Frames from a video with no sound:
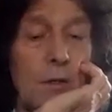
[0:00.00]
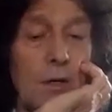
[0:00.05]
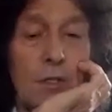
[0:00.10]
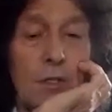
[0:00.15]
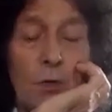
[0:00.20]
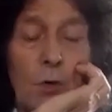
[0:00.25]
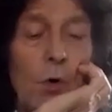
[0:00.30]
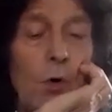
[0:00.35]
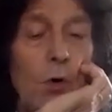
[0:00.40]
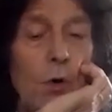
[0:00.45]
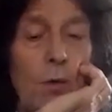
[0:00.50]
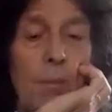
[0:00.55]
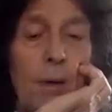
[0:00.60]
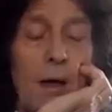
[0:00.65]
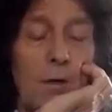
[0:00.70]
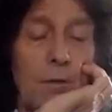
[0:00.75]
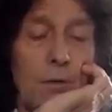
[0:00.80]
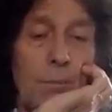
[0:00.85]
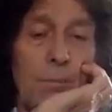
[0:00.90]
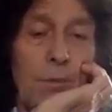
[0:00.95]
it's all
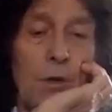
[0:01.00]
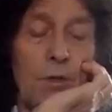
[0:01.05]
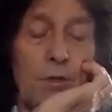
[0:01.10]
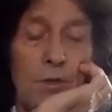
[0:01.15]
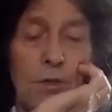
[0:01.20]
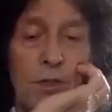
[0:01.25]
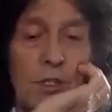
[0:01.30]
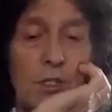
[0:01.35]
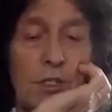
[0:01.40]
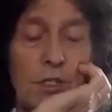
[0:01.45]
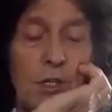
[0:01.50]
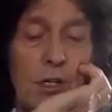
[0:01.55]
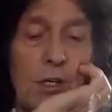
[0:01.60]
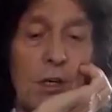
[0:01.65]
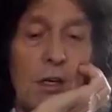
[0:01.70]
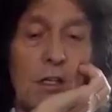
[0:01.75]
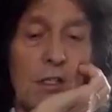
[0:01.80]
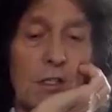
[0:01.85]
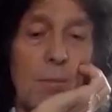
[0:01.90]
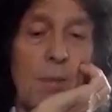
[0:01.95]
about most of this year
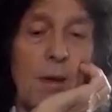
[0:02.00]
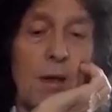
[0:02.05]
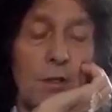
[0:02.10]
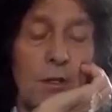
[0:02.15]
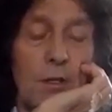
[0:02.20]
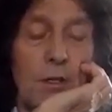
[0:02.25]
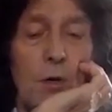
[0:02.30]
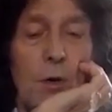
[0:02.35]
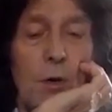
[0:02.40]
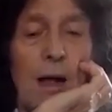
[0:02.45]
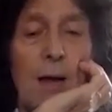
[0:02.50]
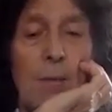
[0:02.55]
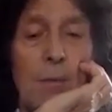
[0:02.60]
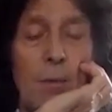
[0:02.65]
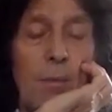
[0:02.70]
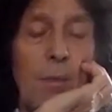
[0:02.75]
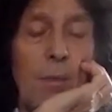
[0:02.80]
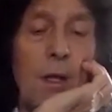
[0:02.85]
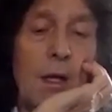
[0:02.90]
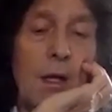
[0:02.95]
is about the new
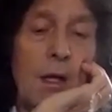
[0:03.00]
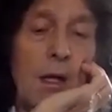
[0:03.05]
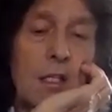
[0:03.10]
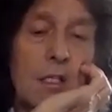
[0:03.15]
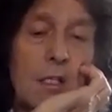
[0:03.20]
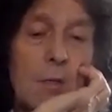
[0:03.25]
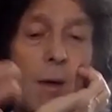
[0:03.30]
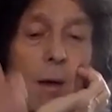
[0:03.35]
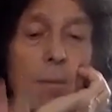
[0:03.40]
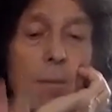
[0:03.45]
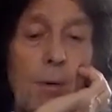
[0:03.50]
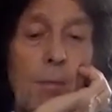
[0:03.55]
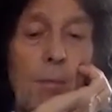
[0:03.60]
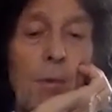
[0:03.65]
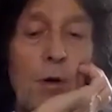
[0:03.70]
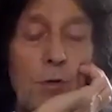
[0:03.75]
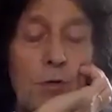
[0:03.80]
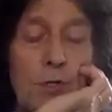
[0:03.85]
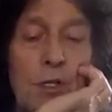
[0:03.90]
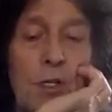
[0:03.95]
album, it's about
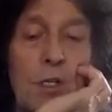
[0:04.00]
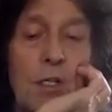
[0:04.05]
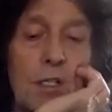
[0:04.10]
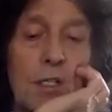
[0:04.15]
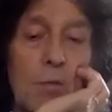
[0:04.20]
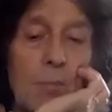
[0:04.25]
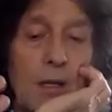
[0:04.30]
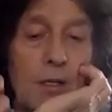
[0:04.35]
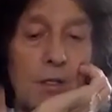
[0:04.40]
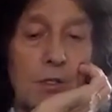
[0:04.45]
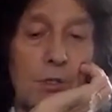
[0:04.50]
promotion, it's about